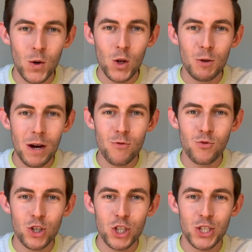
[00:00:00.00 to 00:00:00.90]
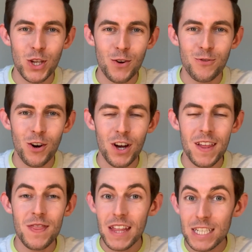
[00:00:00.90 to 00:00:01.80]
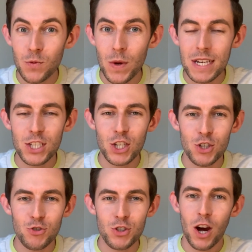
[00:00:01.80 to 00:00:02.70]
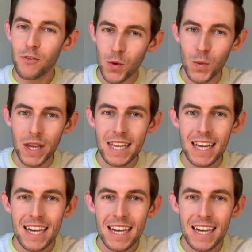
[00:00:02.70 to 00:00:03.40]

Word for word: all about Russia so far in this week's Country of the Week.